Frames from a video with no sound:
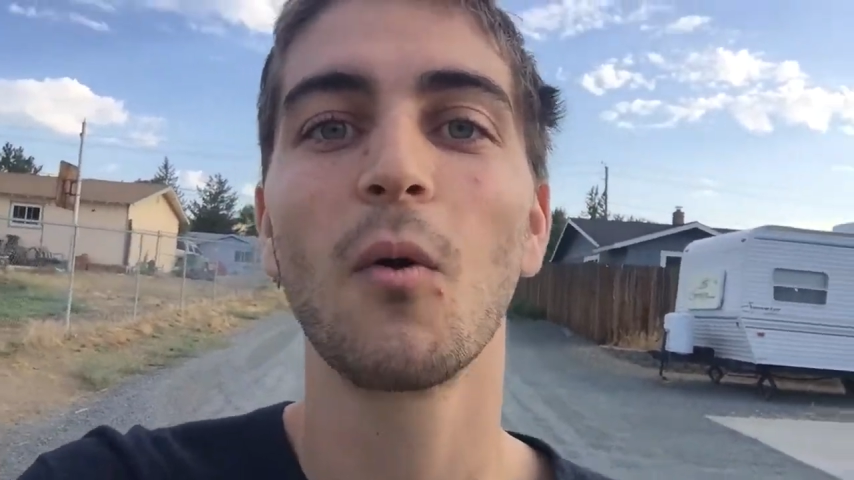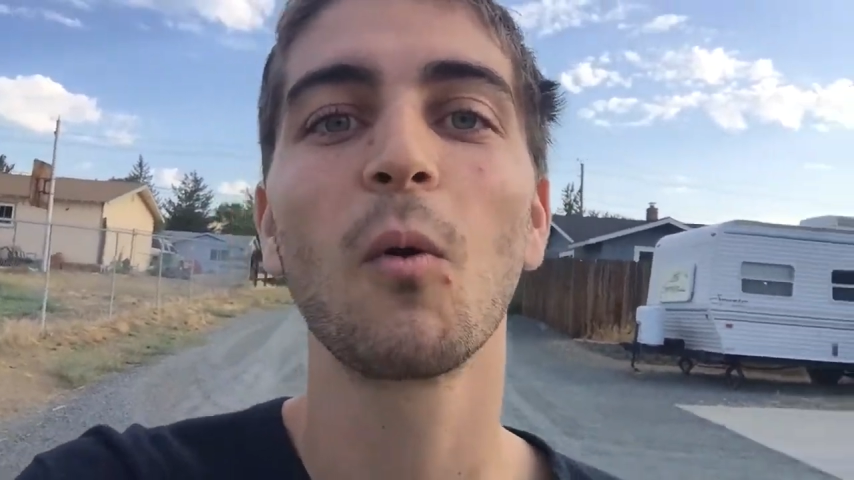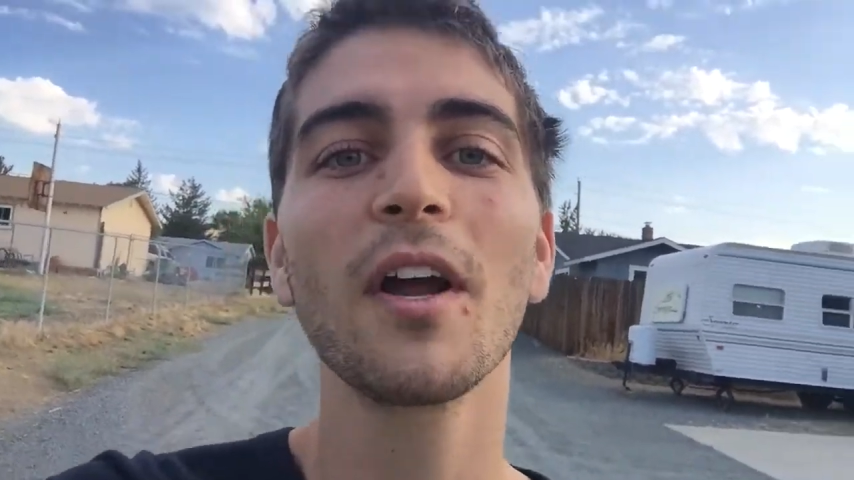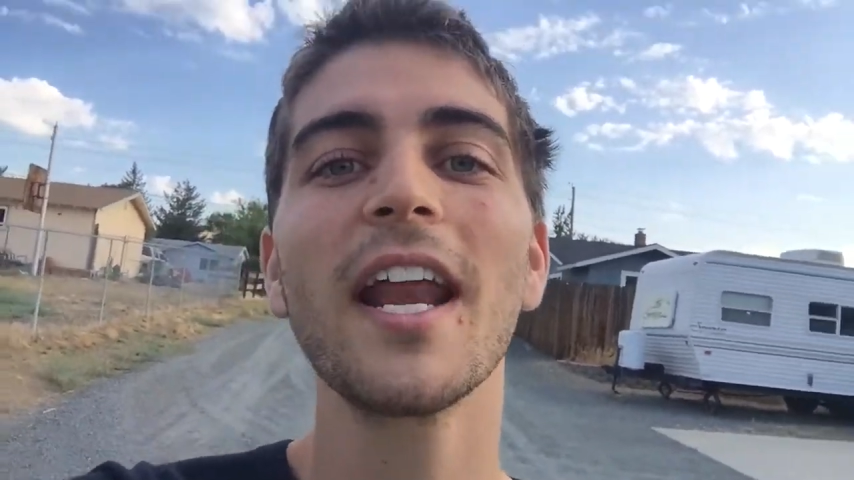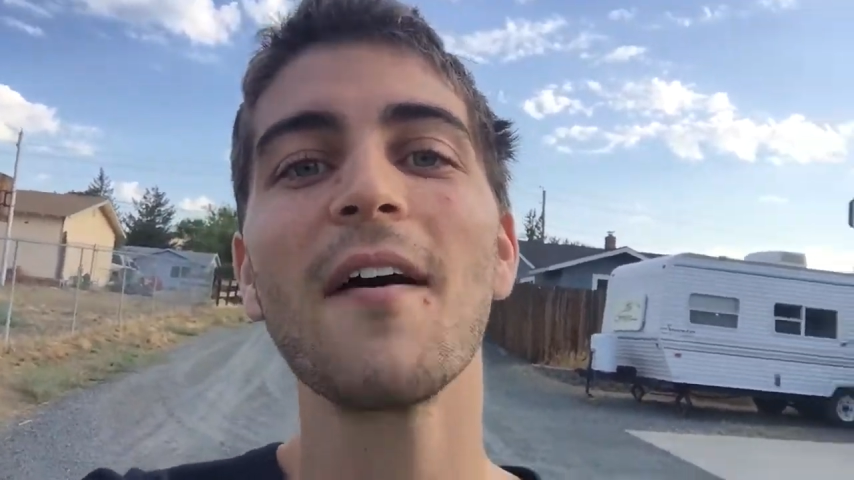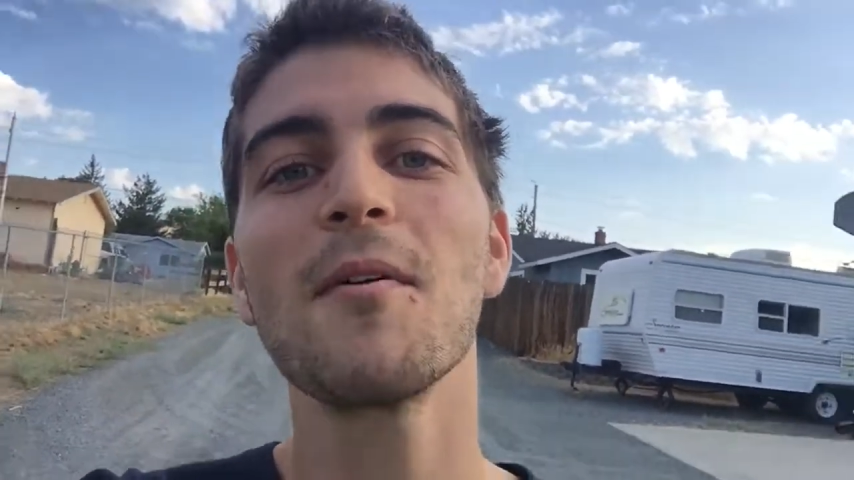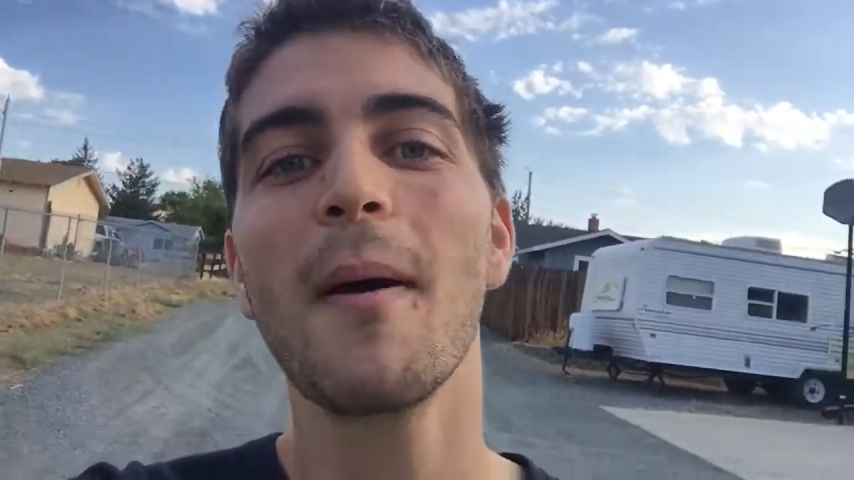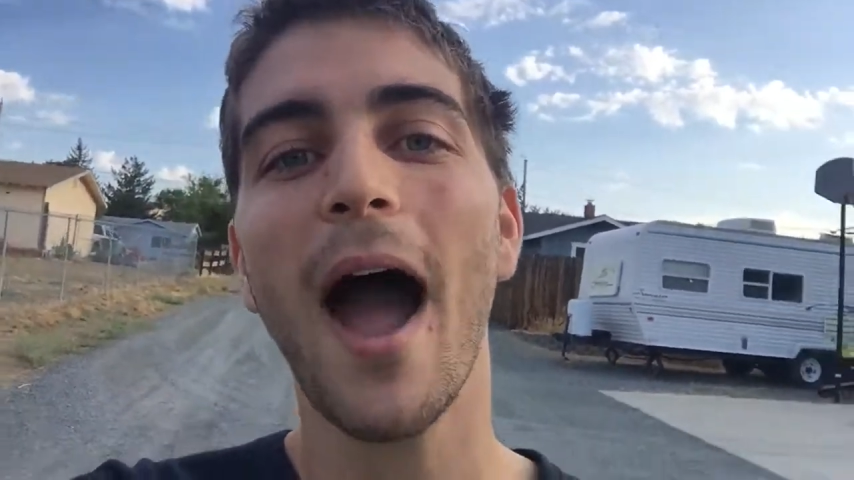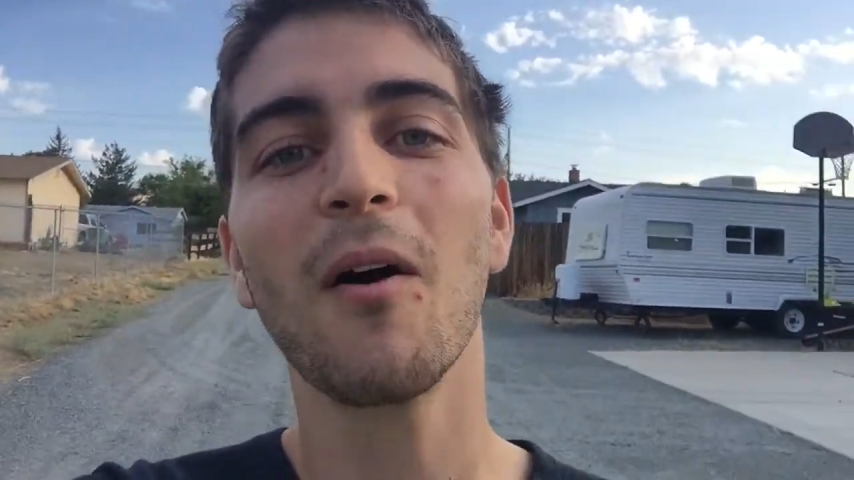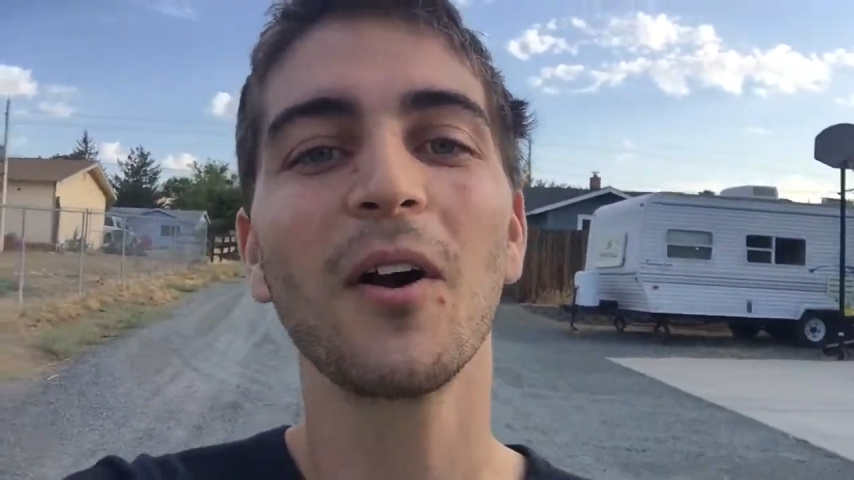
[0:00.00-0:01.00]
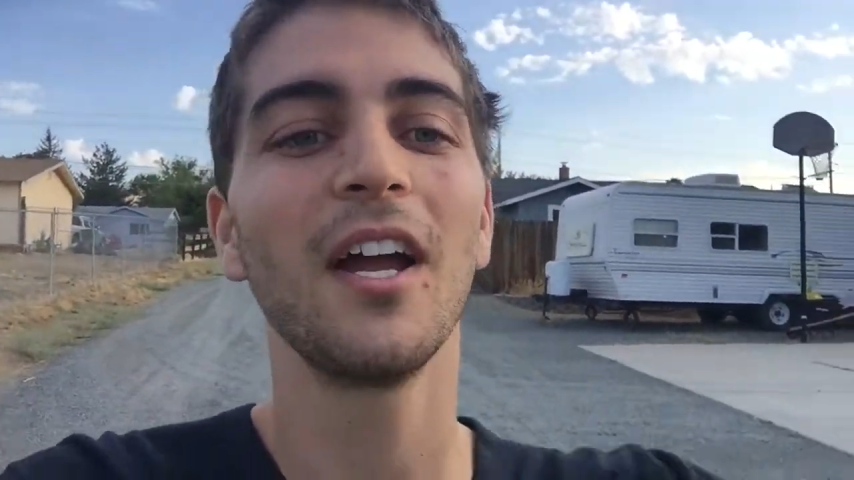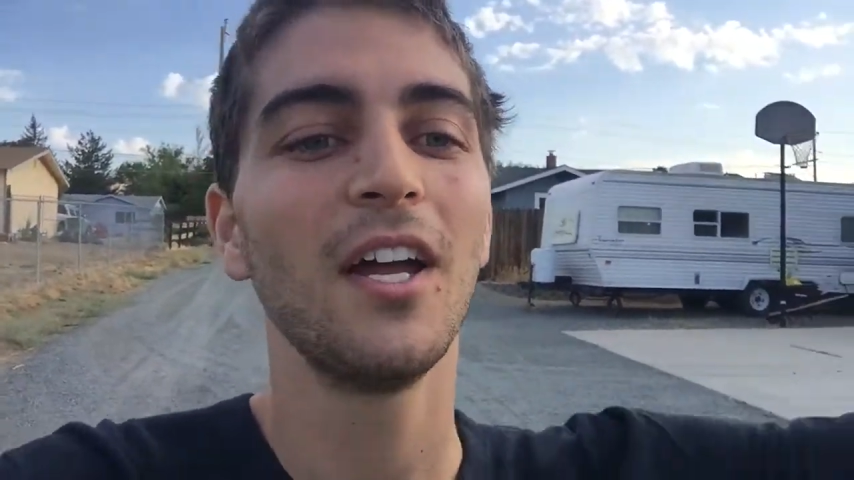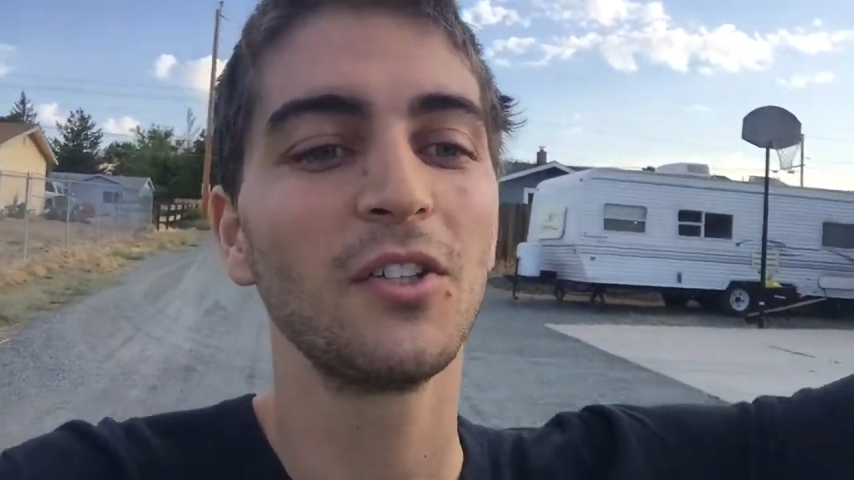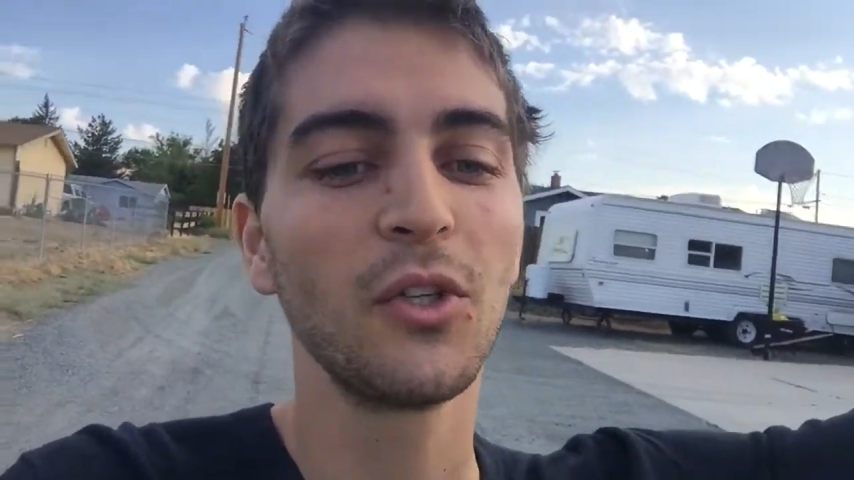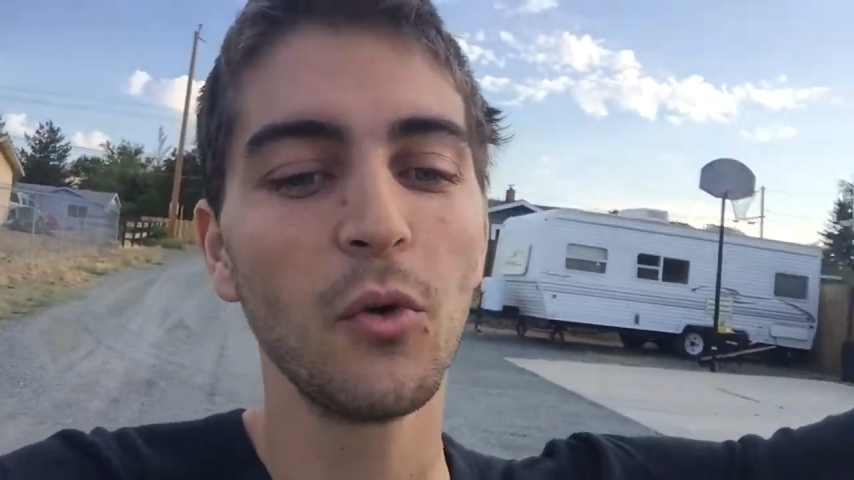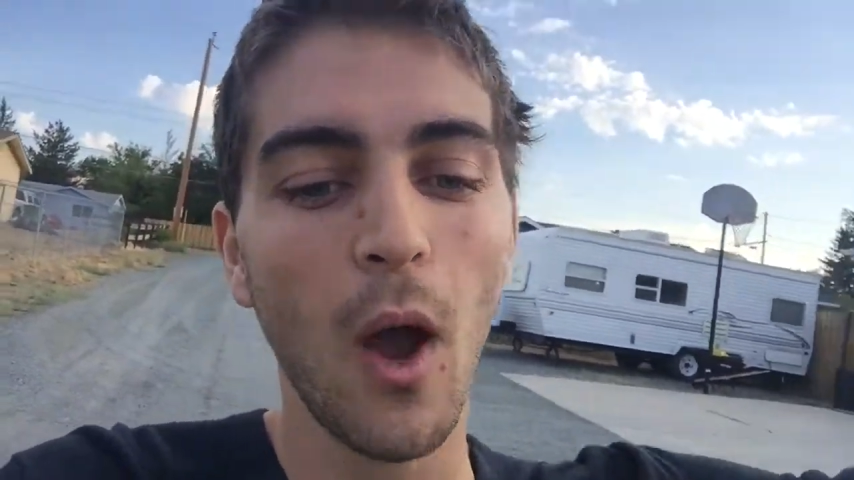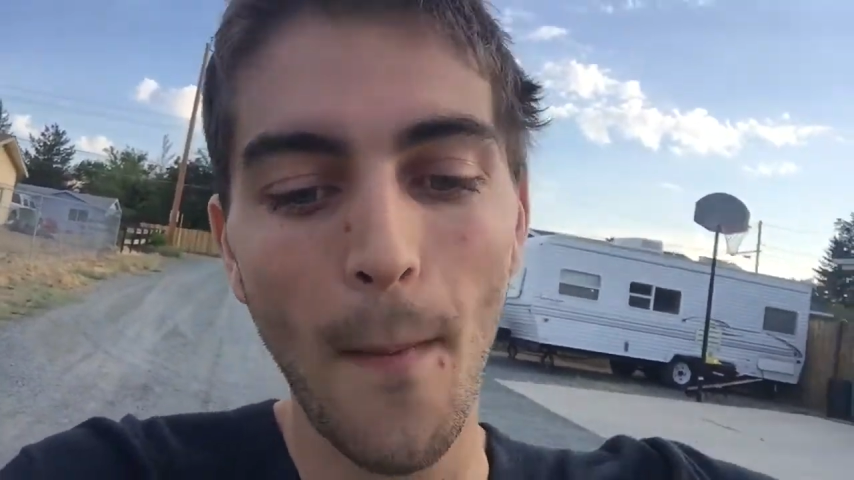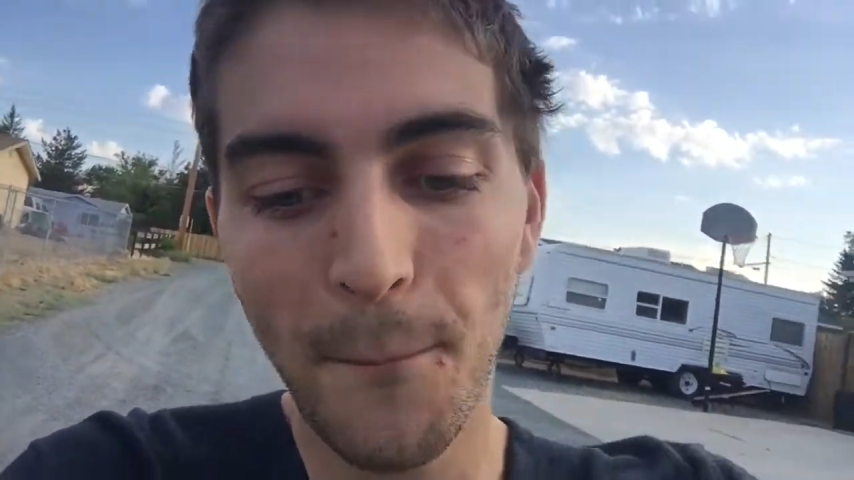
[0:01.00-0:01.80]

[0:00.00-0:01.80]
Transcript: We're gonna have the power to